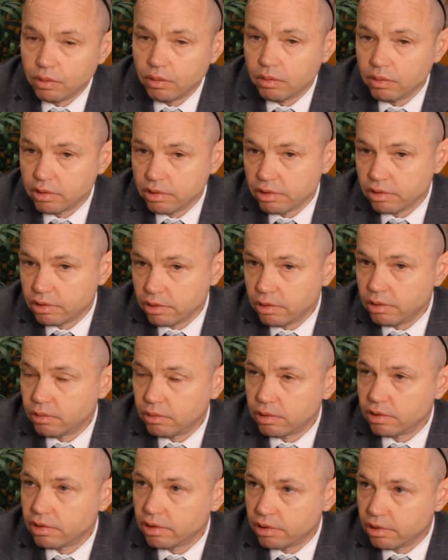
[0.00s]
notice is a
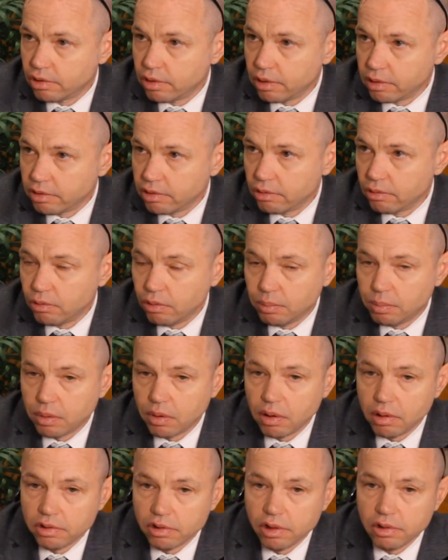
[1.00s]
notice that starts the whole
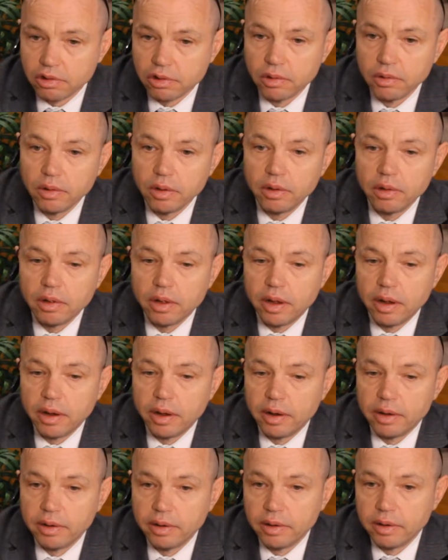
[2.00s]
process.
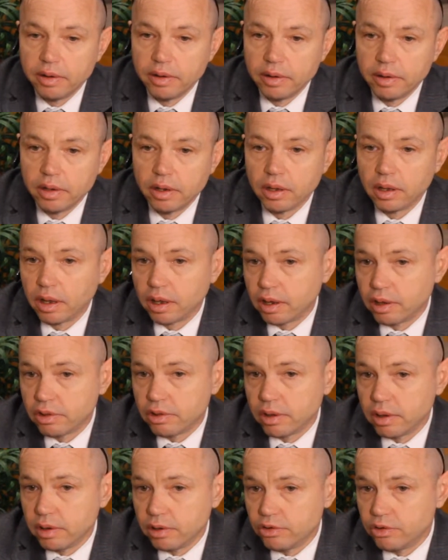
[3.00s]
And like I
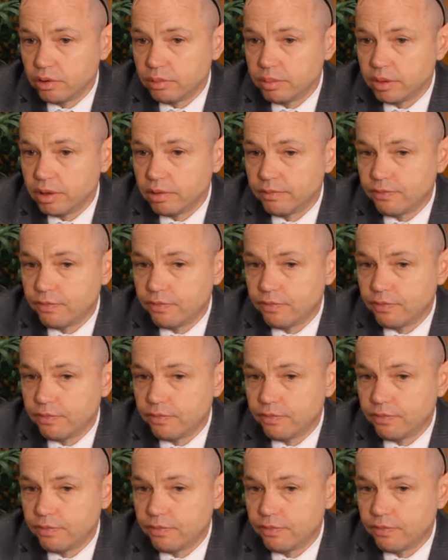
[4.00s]
say, it should be